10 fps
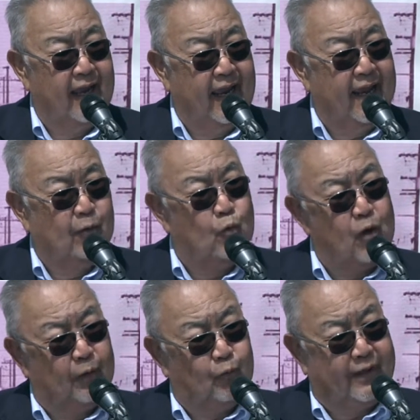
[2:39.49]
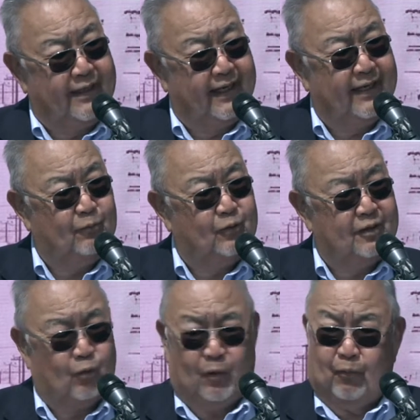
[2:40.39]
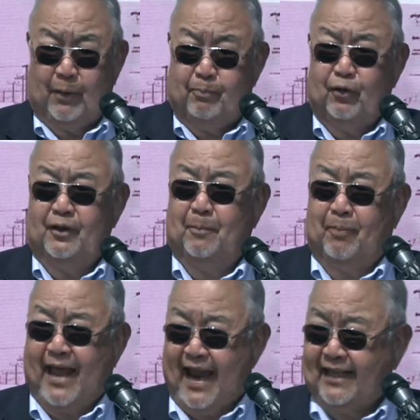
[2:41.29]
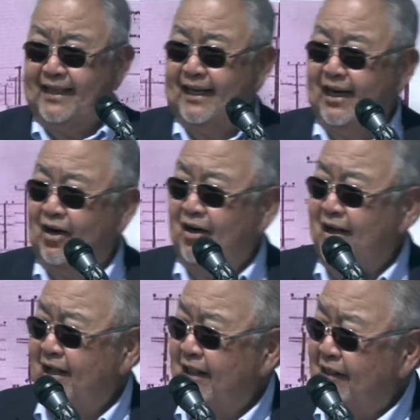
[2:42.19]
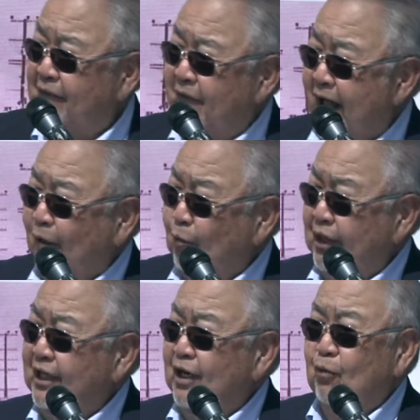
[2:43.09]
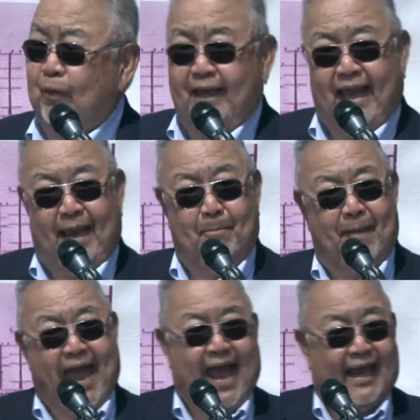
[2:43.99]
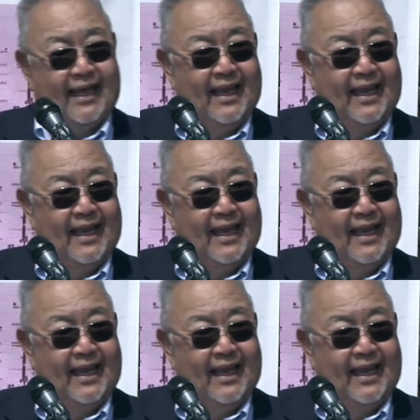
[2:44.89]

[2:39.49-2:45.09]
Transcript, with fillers: And what we did was when we put the plaque there, the following year we came back